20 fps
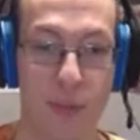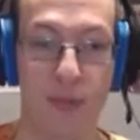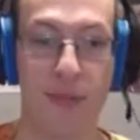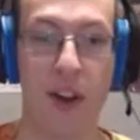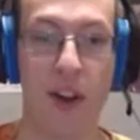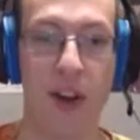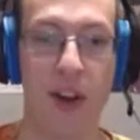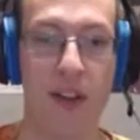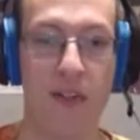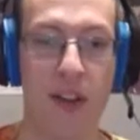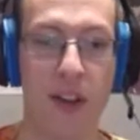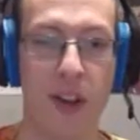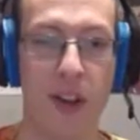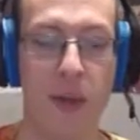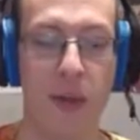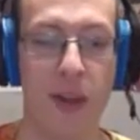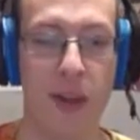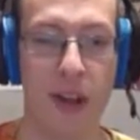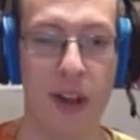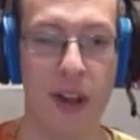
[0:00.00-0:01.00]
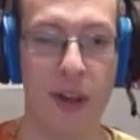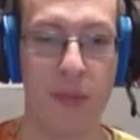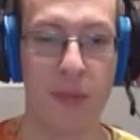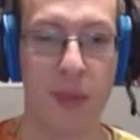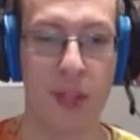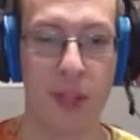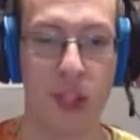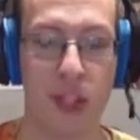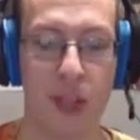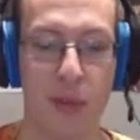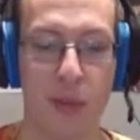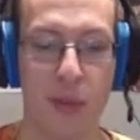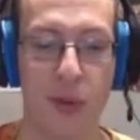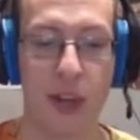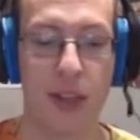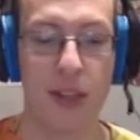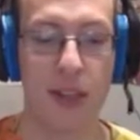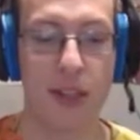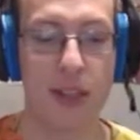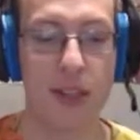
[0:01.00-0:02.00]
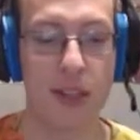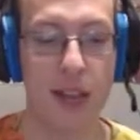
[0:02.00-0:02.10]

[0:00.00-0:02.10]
very available at much cheaper prices,